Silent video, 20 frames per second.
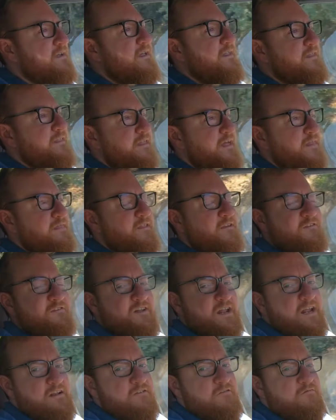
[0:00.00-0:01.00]
than the
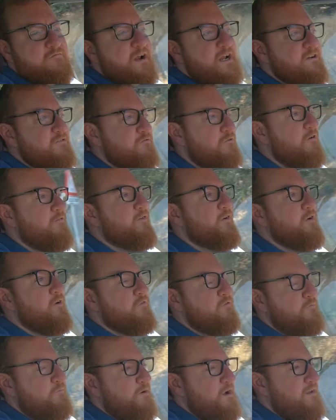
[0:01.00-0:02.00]
standard Range Rover. No
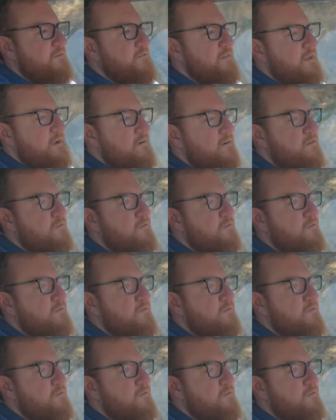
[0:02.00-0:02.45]
surprise there.